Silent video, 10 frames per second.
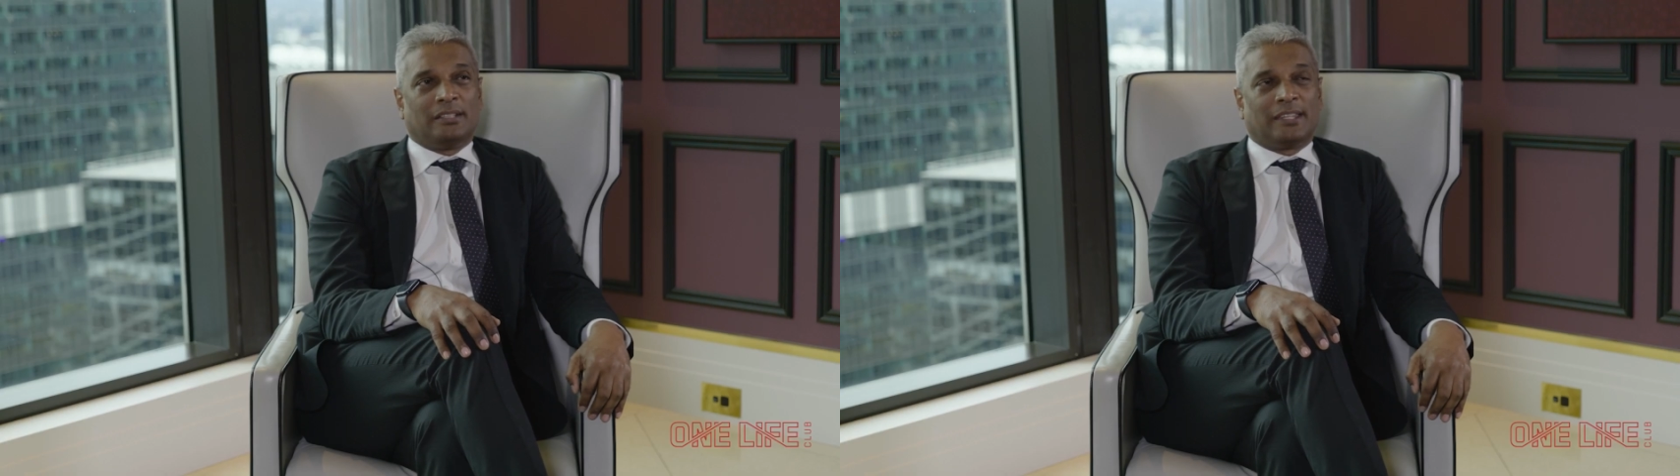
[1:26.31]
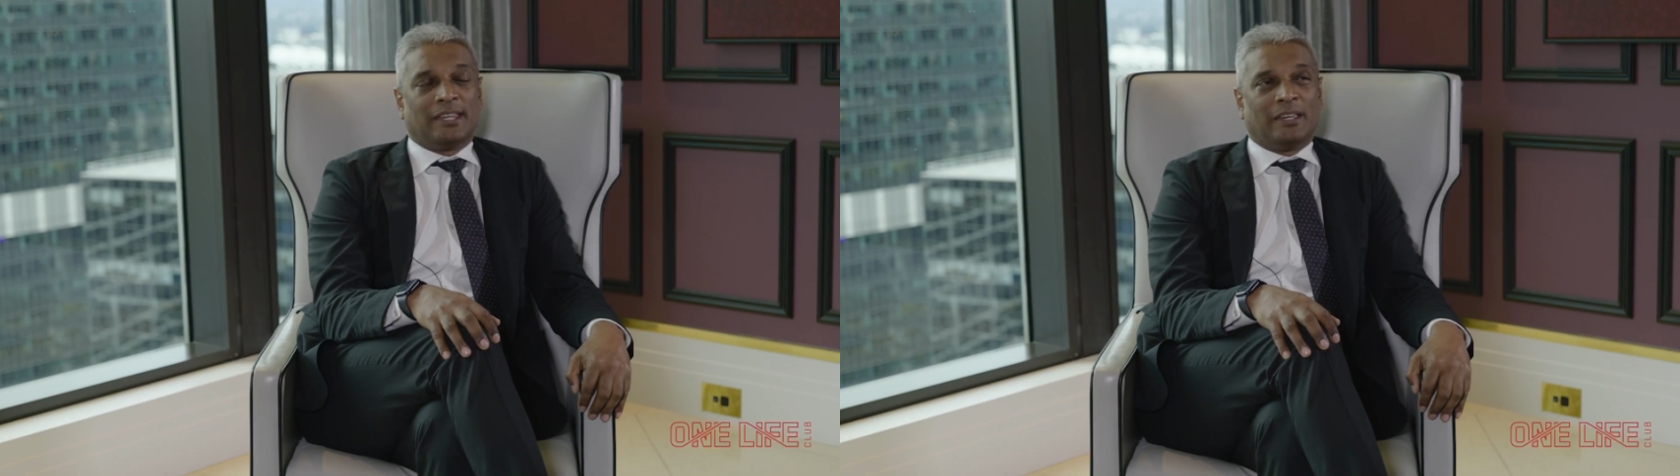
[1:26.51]

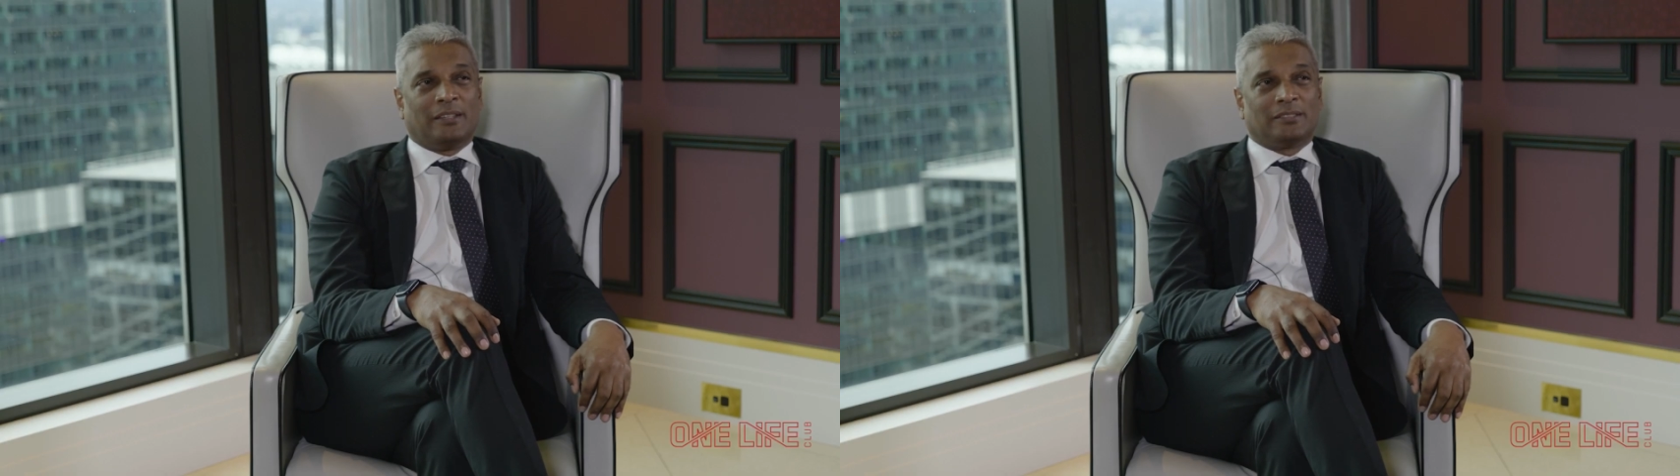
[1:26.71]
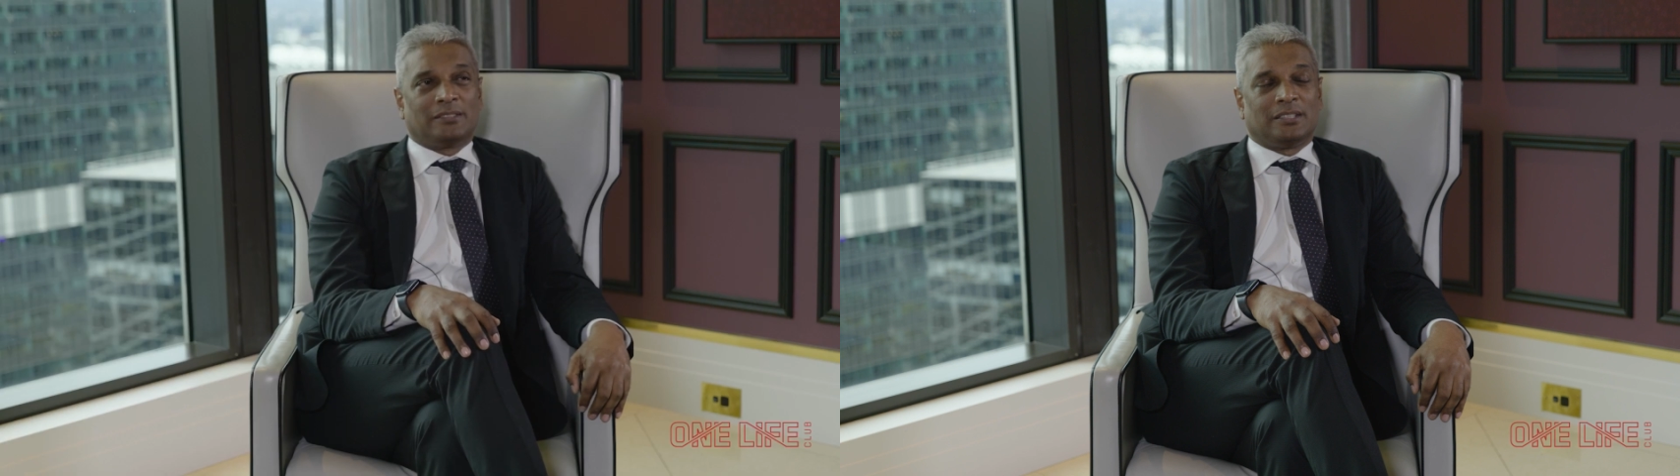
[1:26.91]

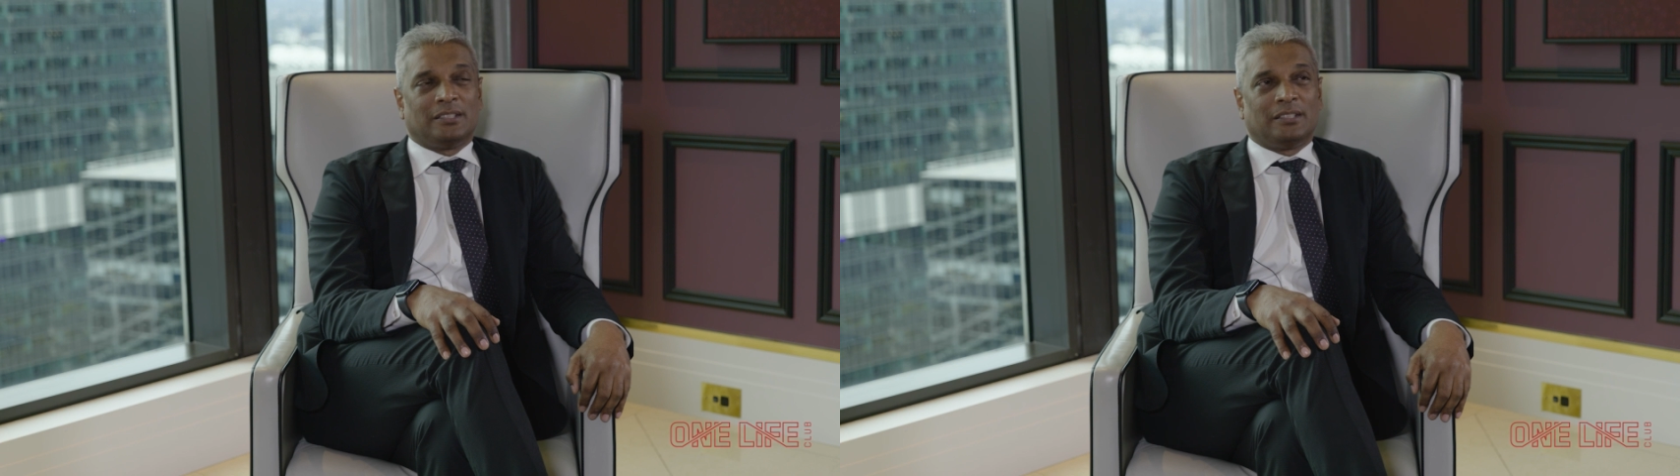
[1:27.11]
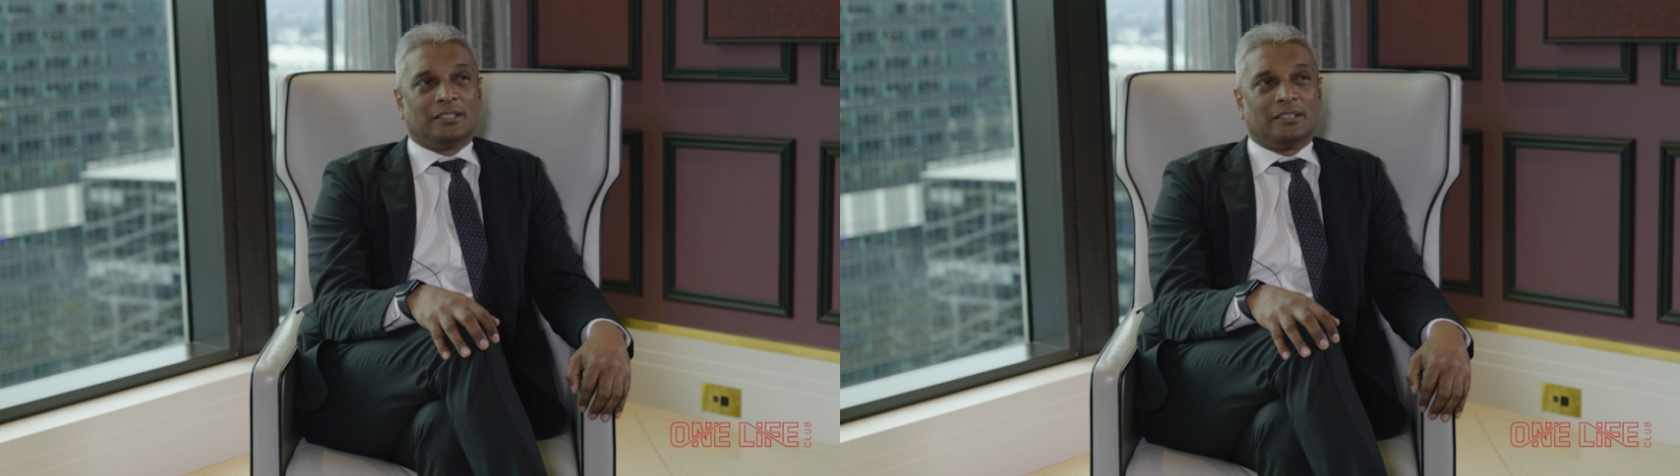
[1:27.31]
accountant,
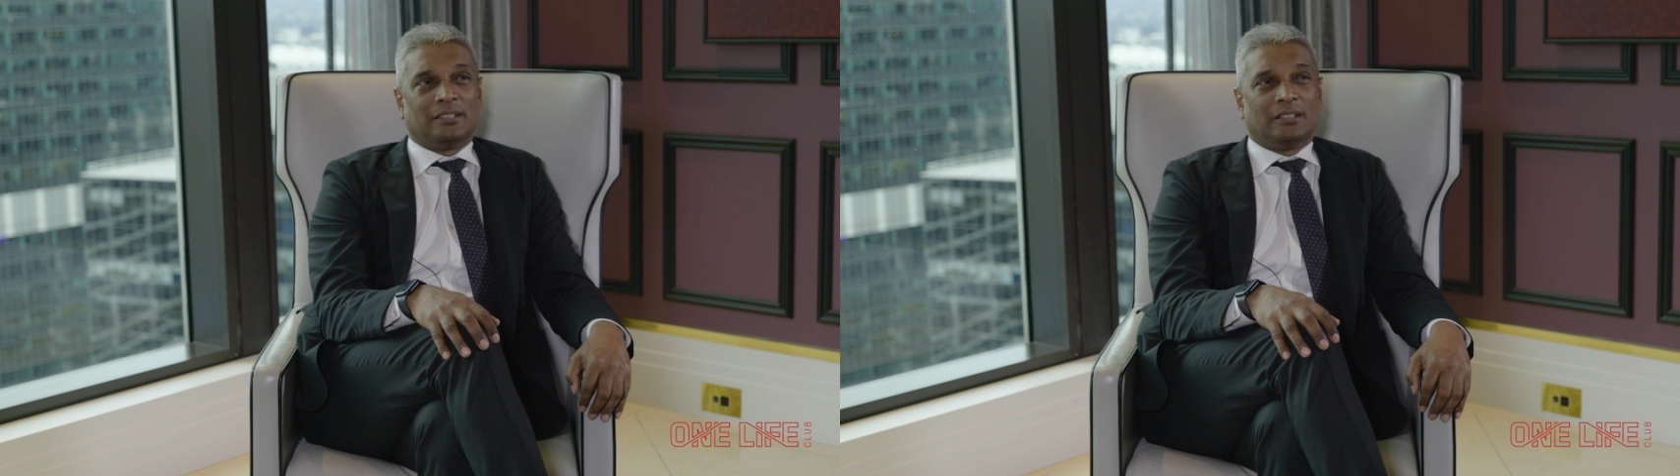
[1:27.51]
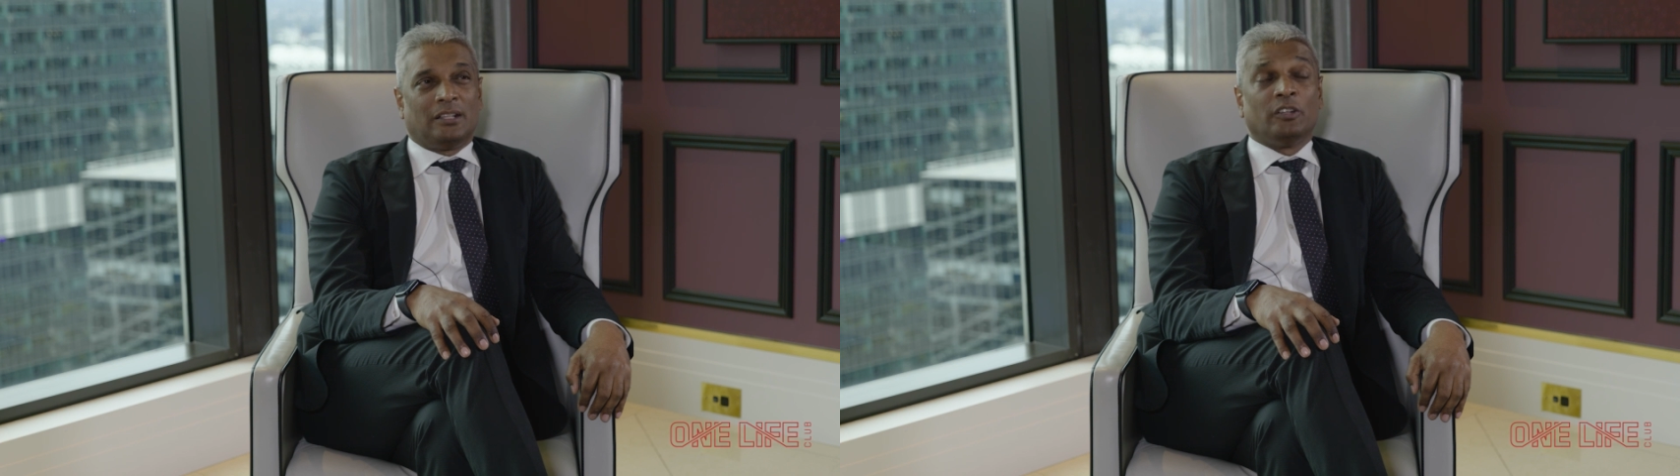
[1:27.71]
a